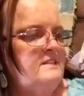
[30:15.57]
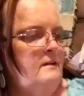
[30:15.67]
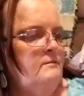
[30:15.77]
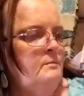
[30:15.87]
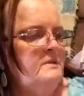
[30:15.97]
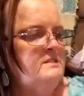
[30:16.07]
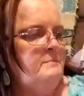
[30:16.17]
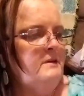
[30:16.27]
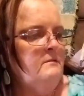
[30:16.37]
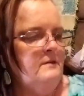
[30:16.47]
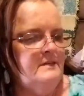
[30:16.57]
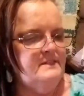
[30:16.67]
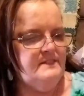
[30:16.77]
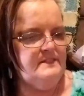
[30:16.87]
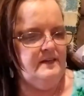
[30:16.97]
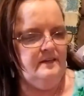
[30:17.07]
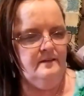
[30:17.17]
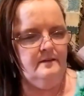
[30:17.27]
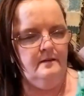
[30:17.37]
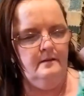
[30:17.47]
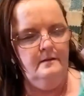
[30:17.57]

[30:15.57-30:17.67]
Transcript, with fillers: of them. It's peel and stick.